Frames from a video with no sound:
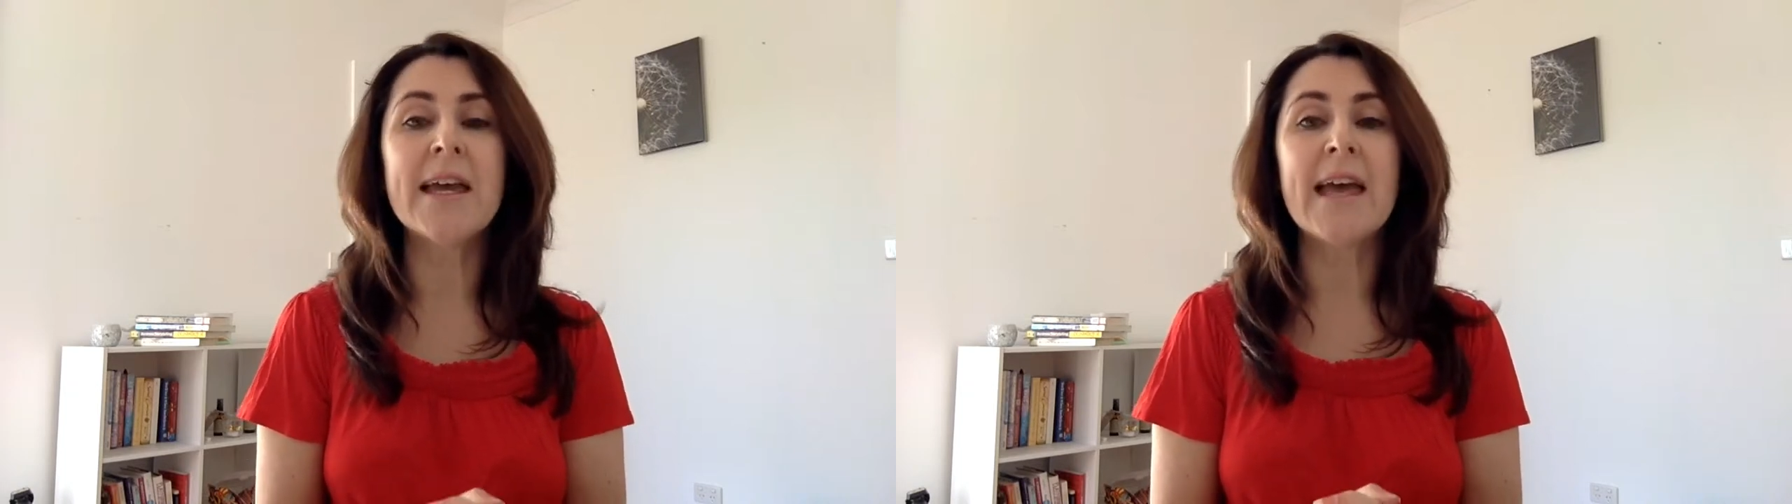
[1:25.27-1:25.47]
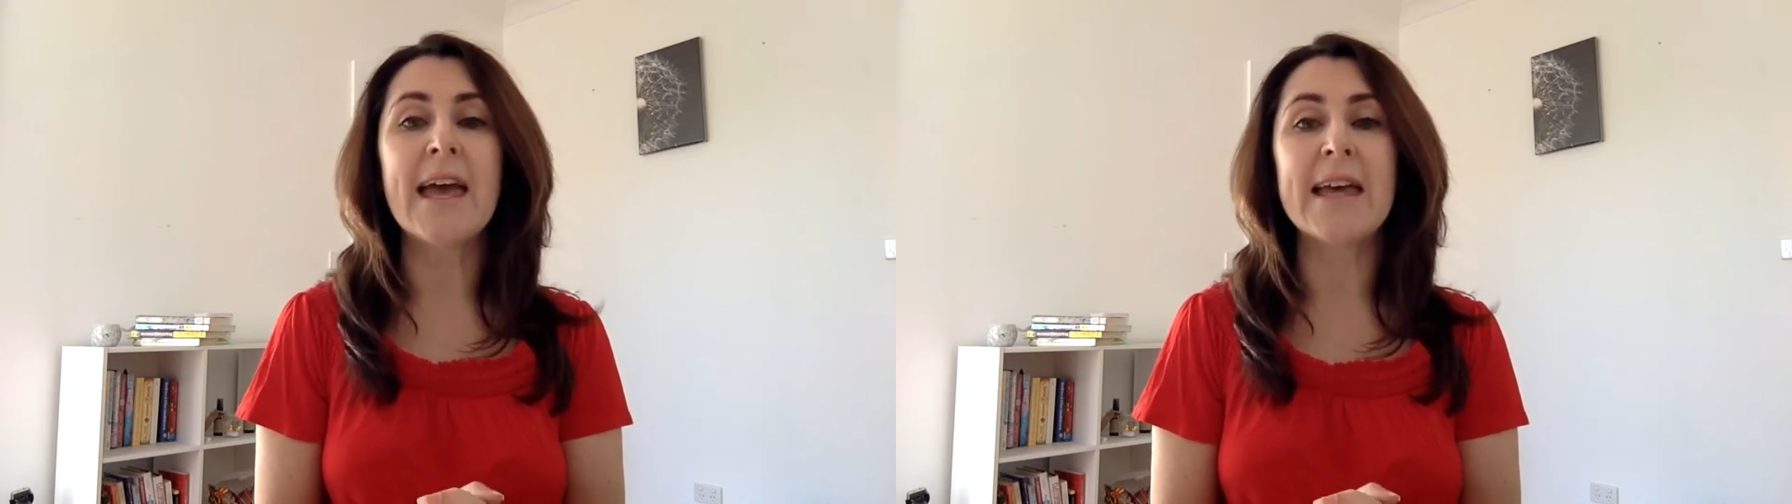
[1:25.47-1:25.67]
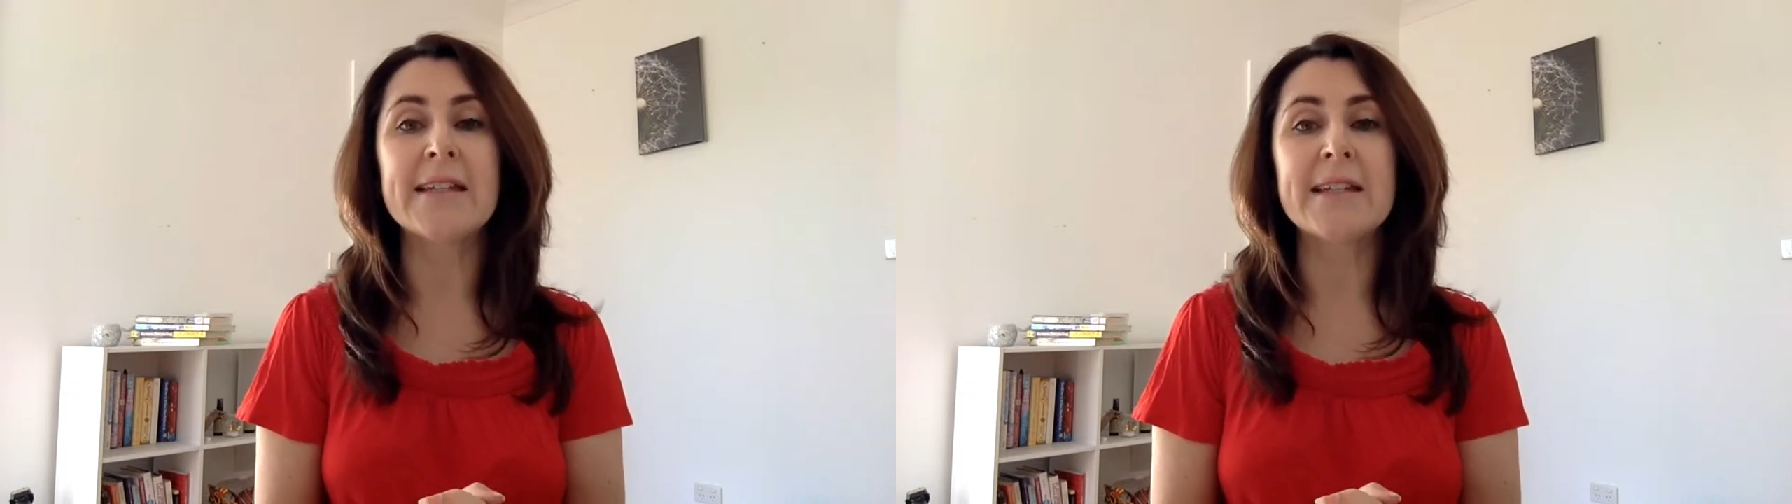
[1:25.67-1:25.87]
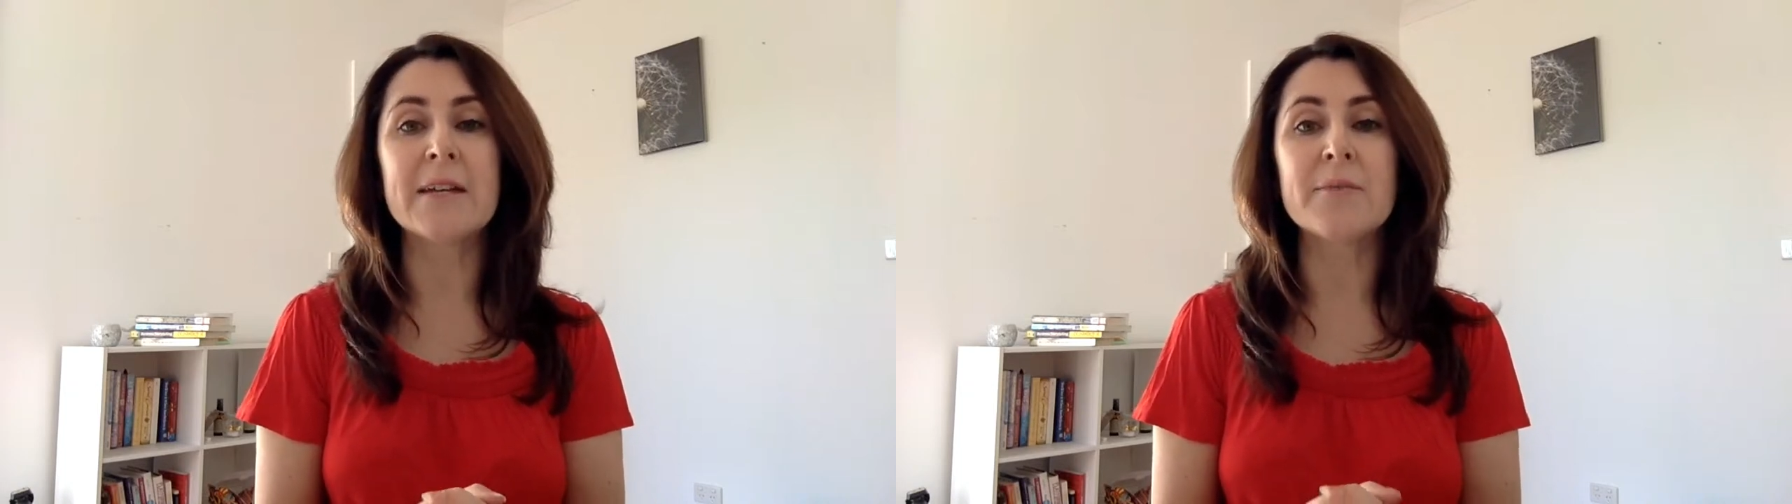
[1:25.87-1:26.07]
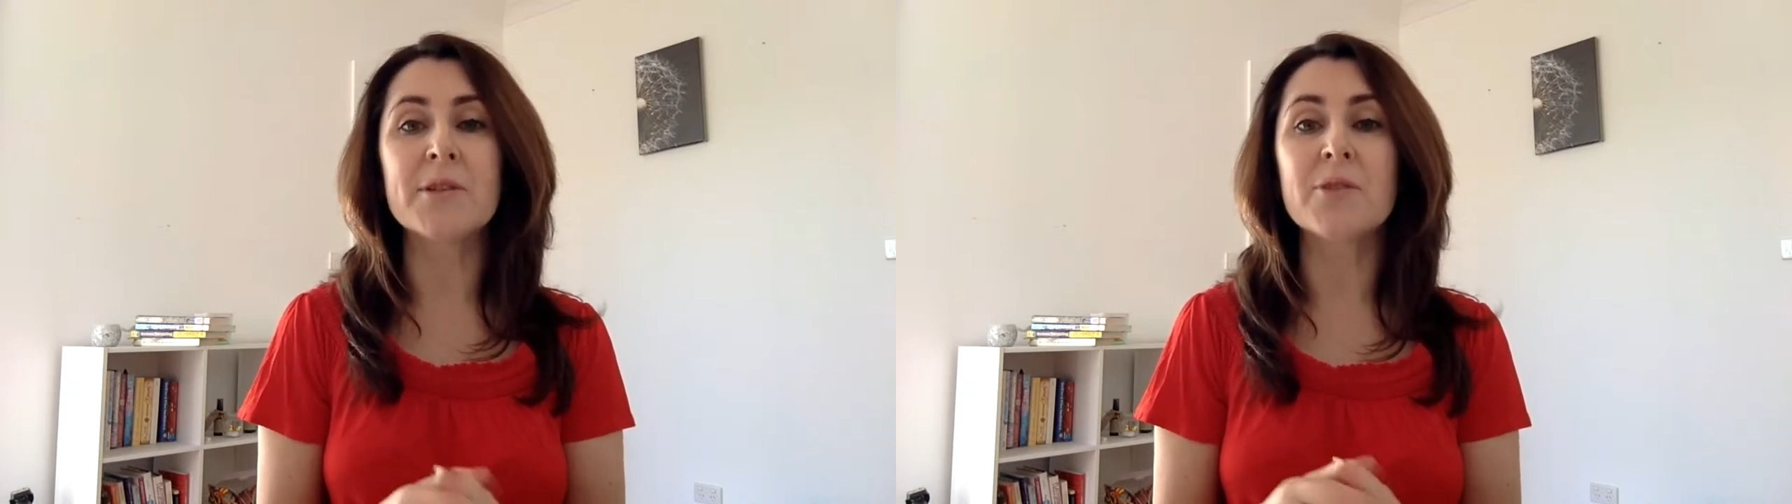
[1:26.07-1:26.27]
and
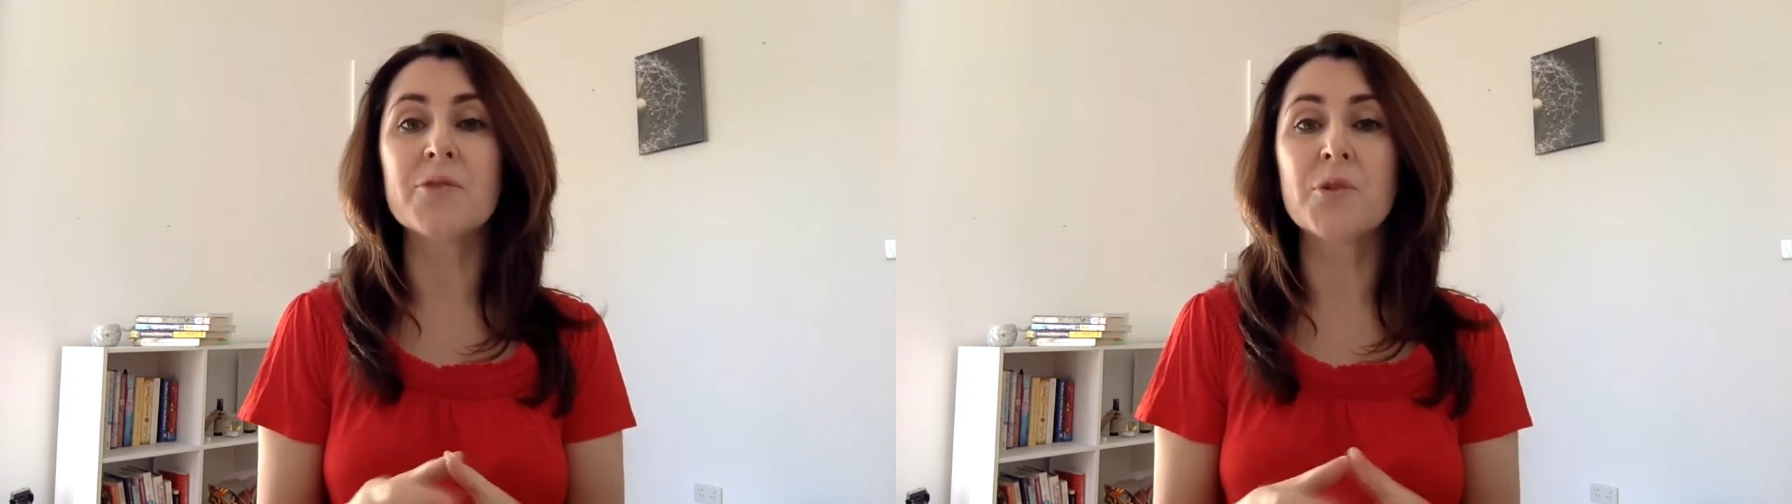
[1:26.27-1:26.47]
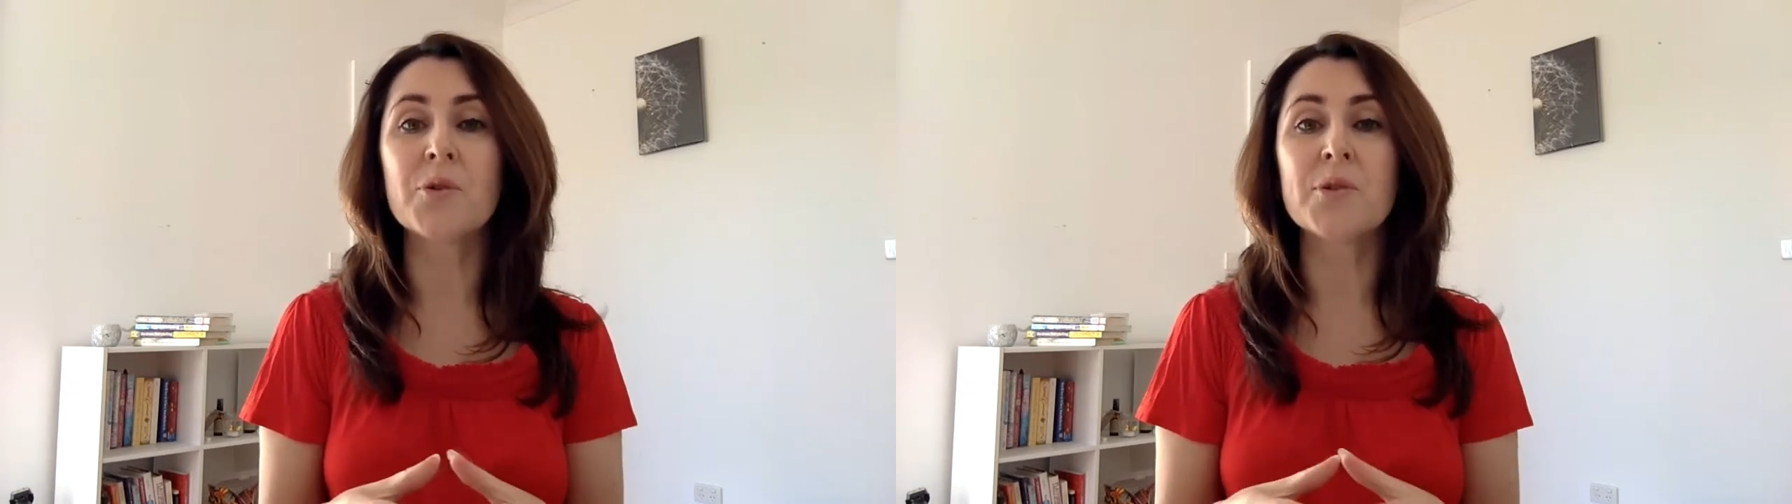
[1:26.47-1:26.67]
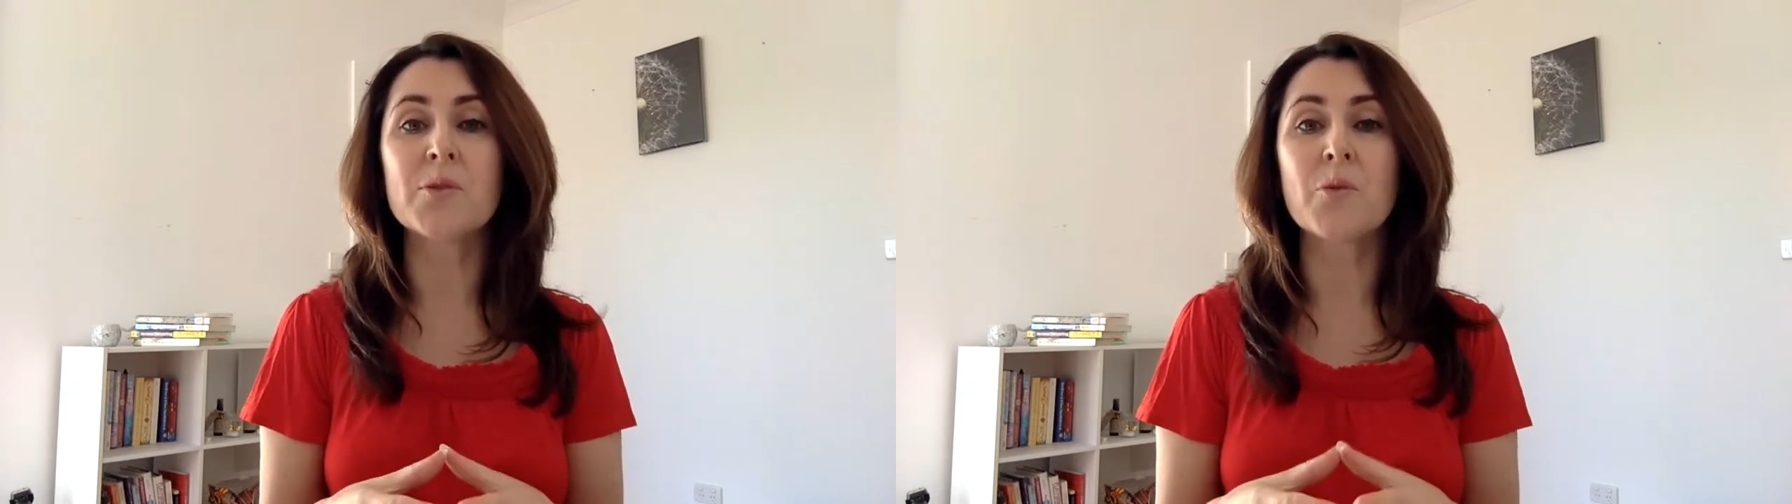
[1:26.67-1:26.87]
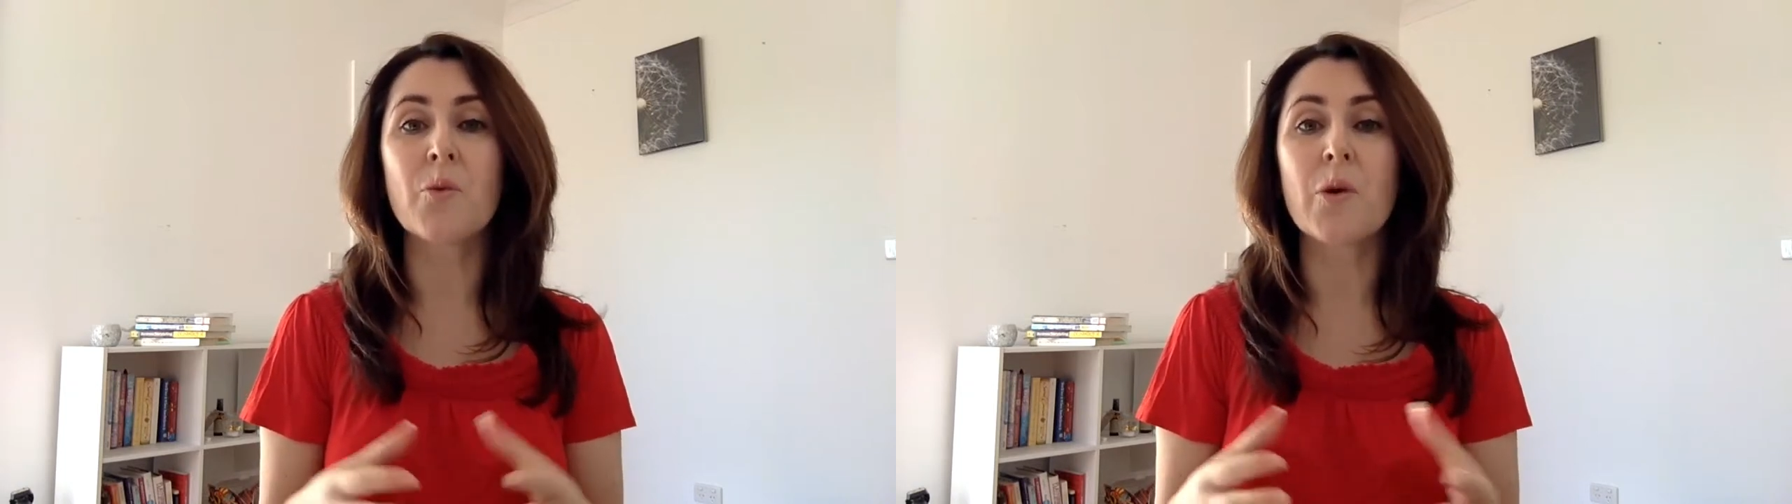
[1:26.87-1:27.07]
so of course